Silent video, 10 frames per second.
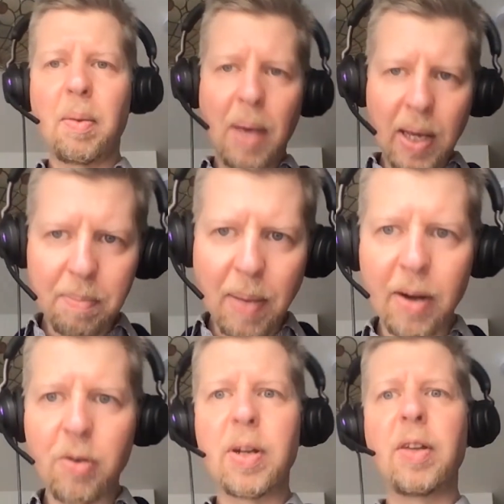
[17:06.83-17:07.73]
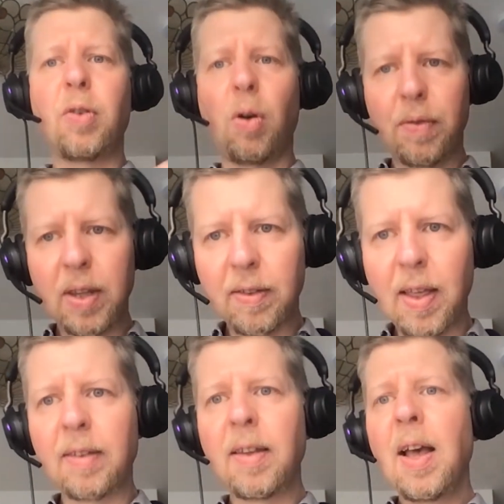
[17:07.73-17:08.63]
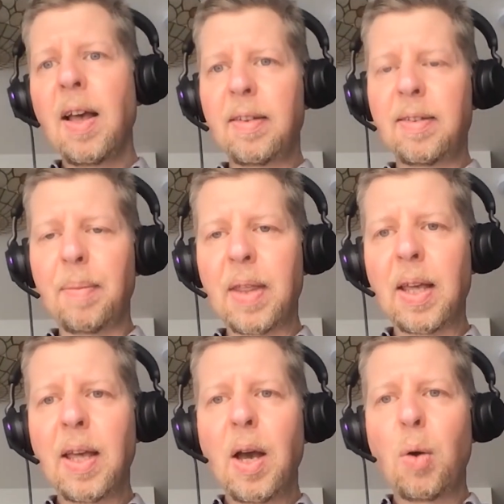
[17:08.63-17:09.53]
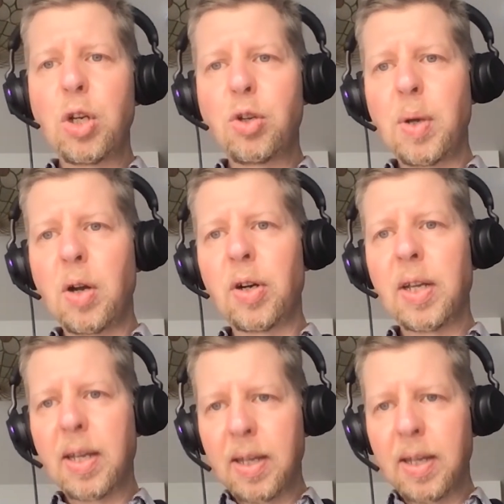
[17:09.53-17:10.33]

making batteries, all of these things is something which we are